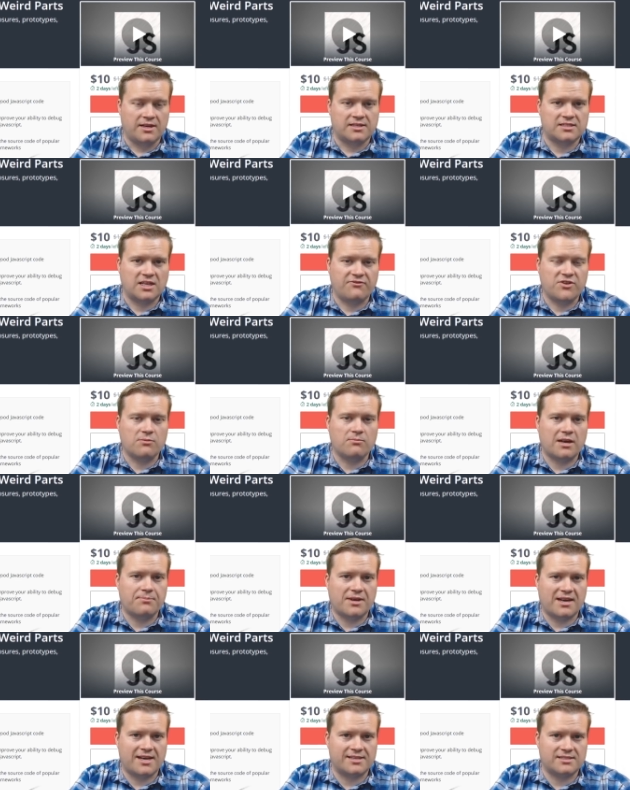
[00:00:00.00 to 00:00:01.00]
Stuff you might
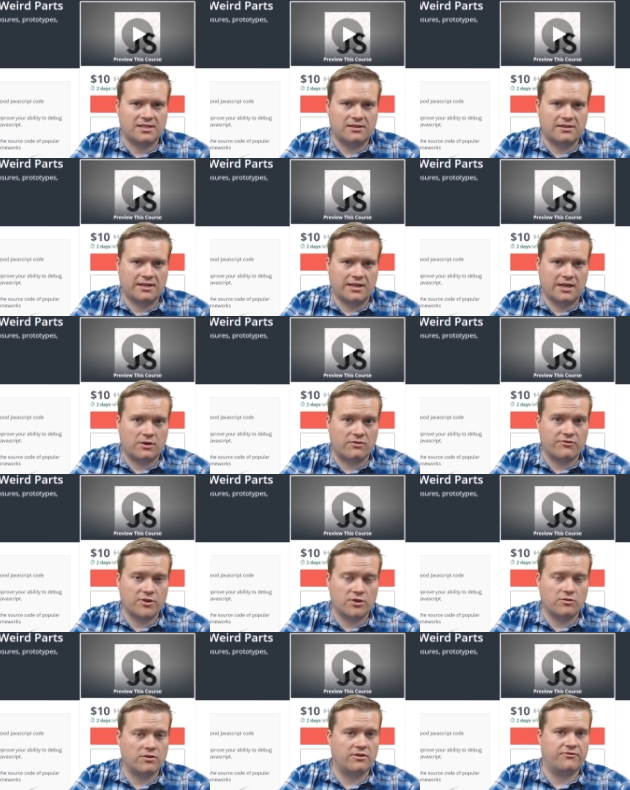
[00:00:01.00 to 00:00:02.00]
be asked on an
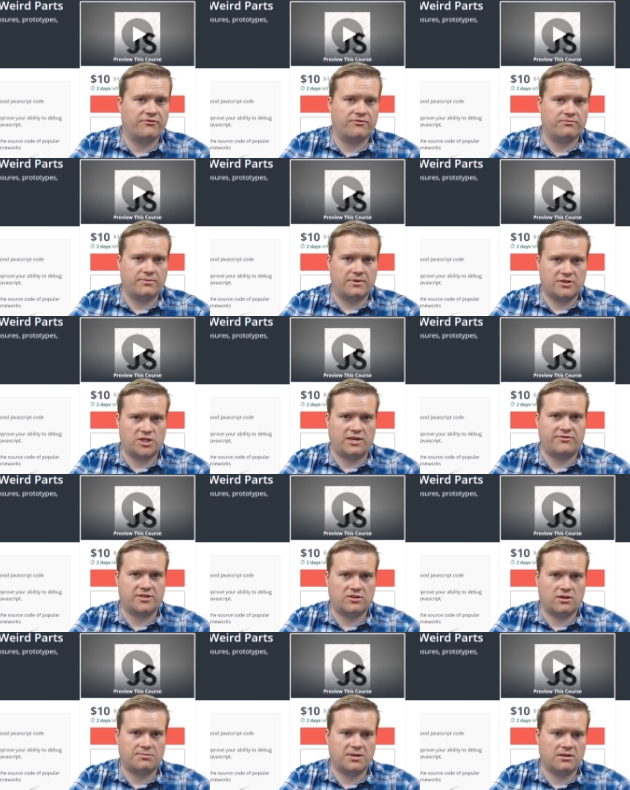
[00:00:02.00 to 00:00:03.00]
interview of a
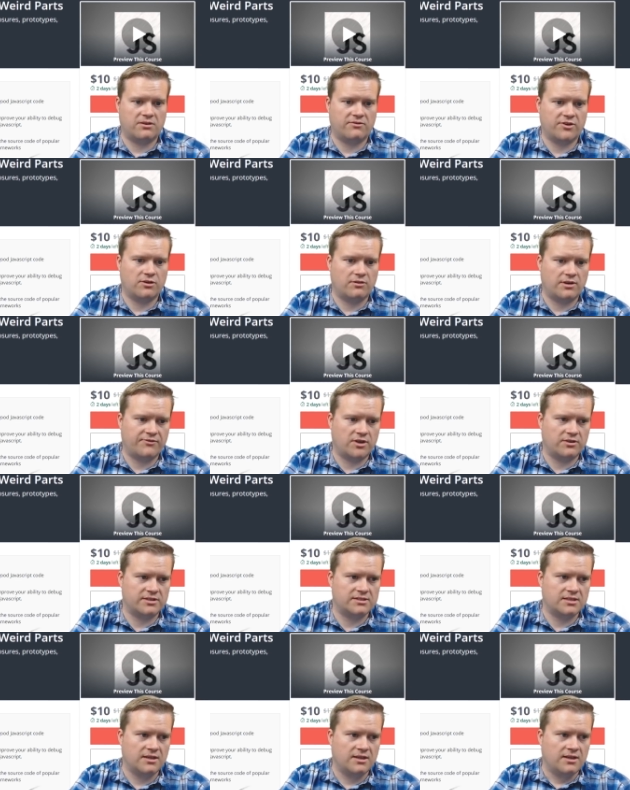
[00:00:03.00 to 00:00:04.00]
JavaScript interview. I've
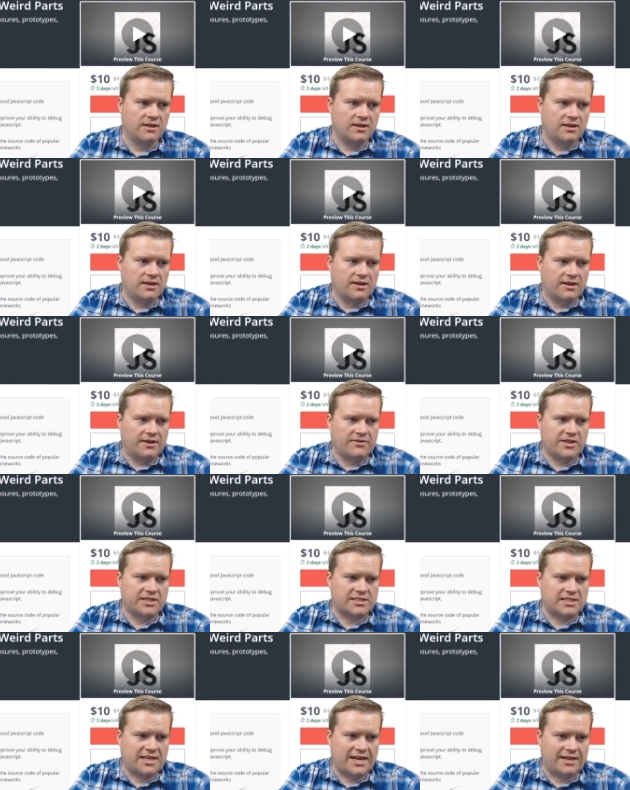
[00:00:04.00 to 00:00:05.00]
noticed this
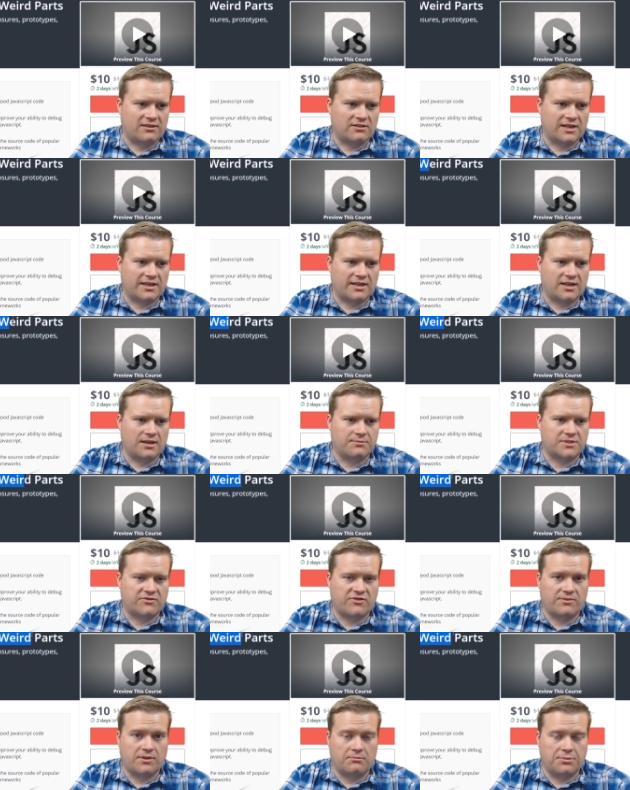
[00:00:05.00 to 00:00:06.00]
title kind of comes
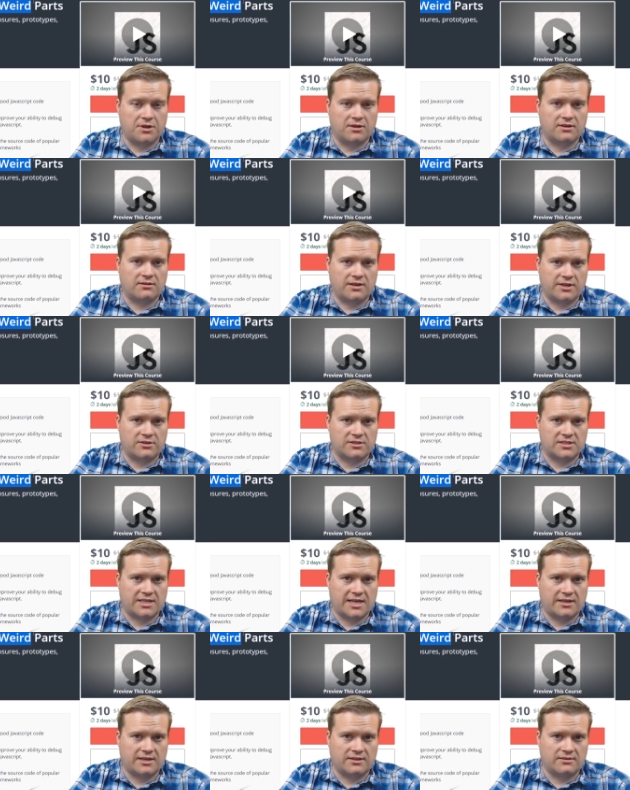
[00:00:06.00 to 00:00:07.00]
from the book,
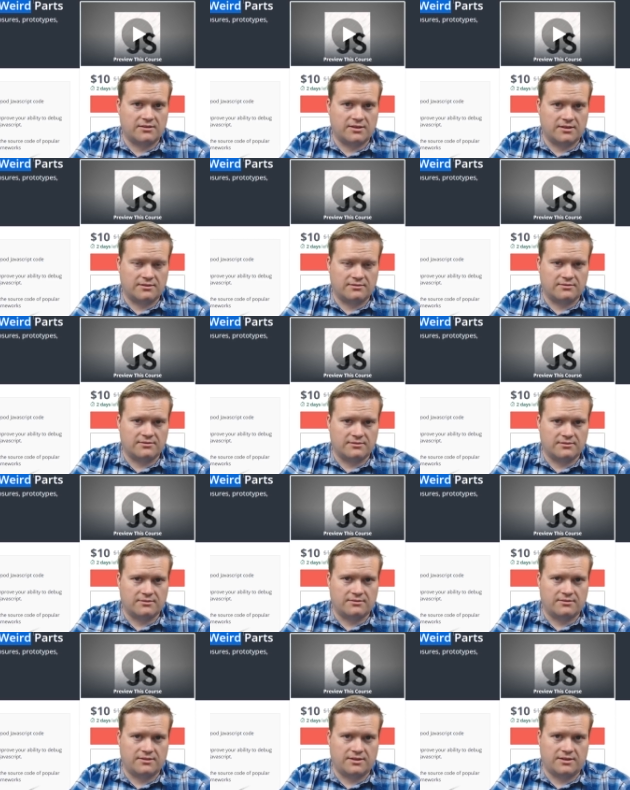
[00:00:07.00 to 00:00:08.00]
understanding the
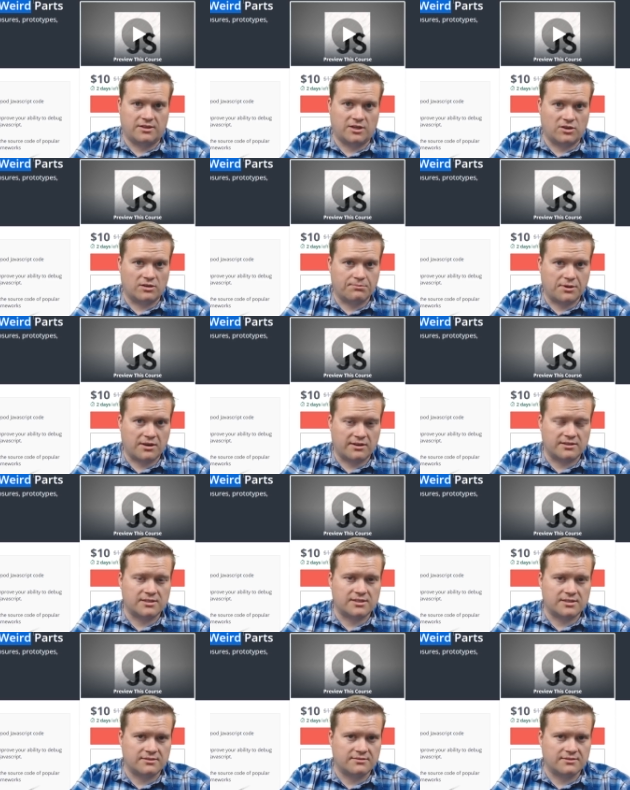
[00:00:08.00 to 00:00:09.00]
uh, the good
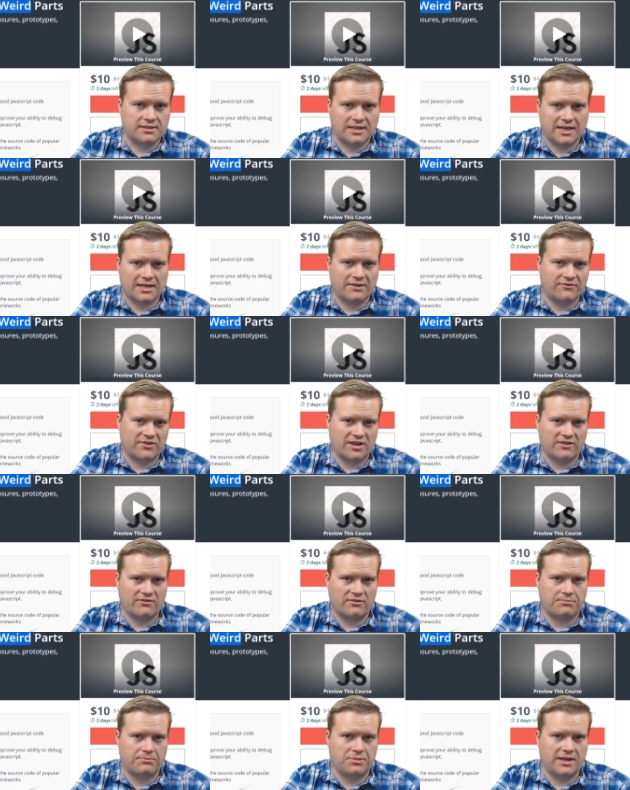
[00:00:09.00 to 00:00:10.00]
parts. Kind of kind of a
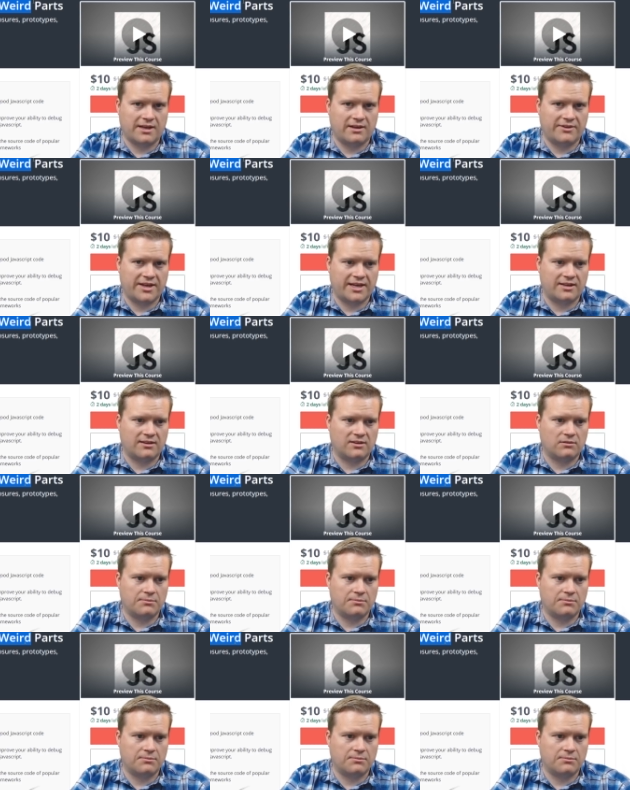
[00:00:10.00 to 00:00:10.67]
play on that a little